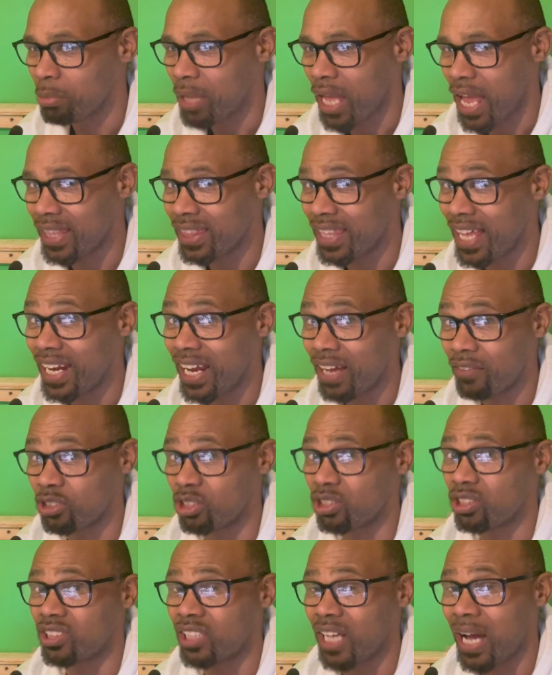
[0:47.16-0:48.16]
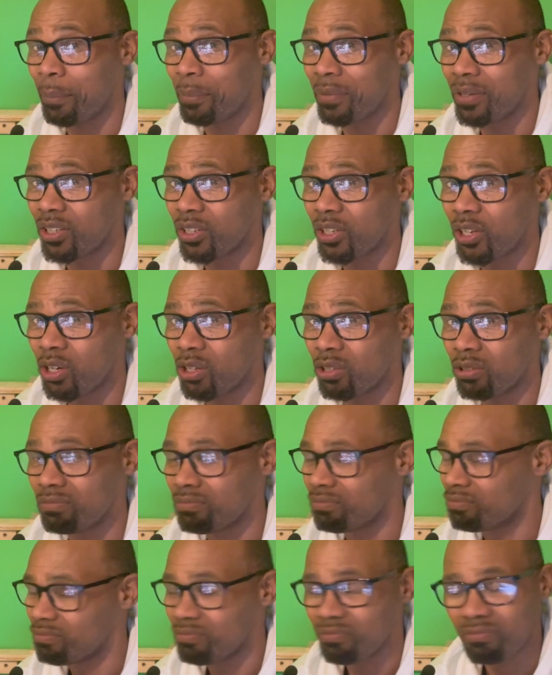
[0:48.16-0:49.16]
and then have to stop in the cold,
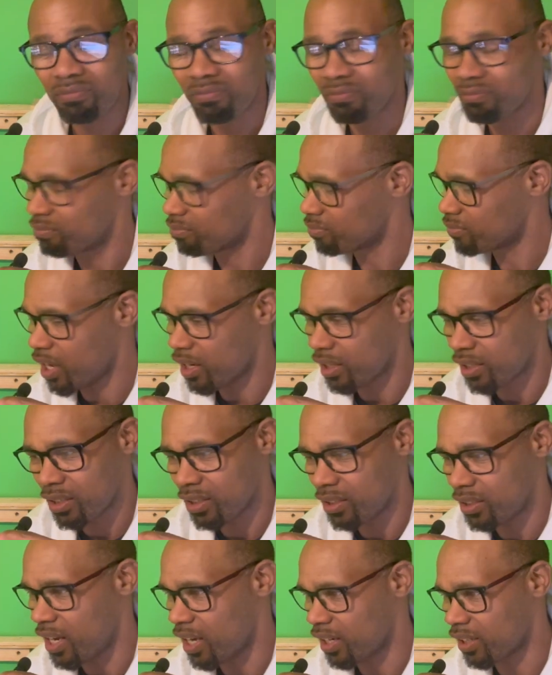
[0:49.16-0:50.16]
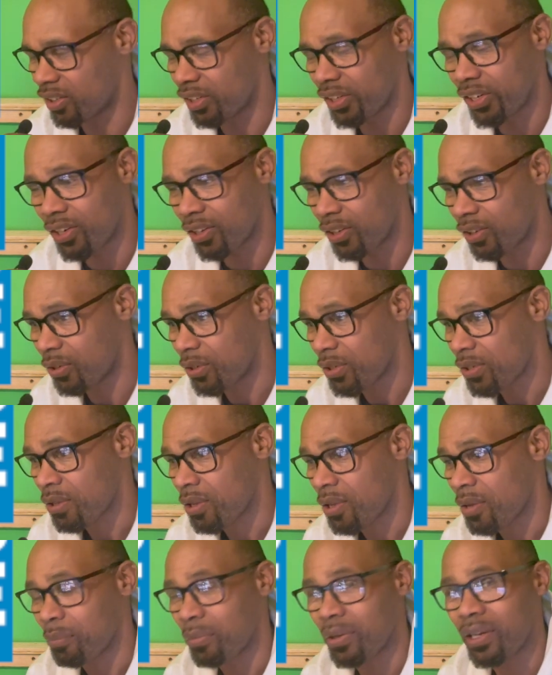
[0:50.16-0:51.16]
not good at all.
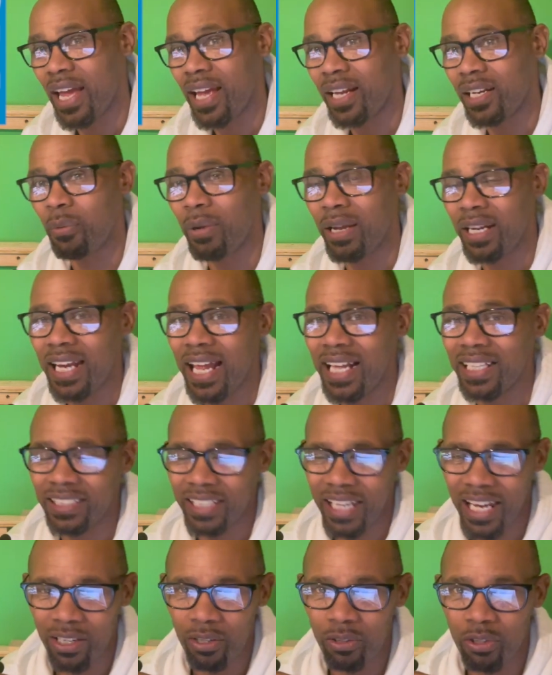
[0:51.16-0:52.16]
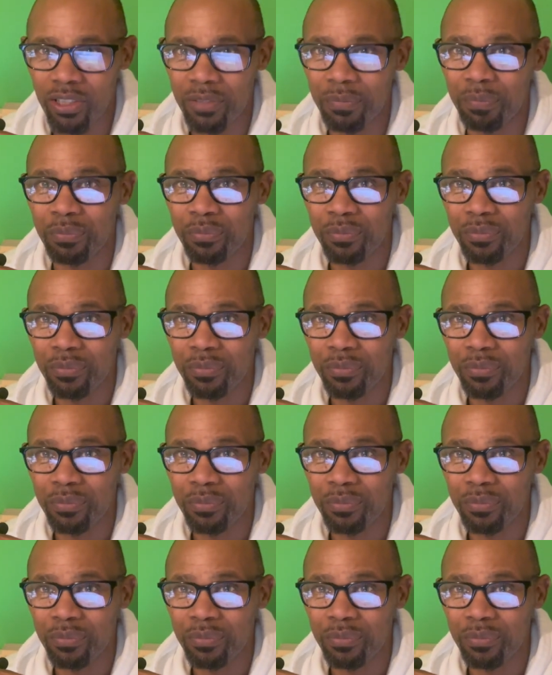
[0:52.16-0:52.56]
But anyway, let's get on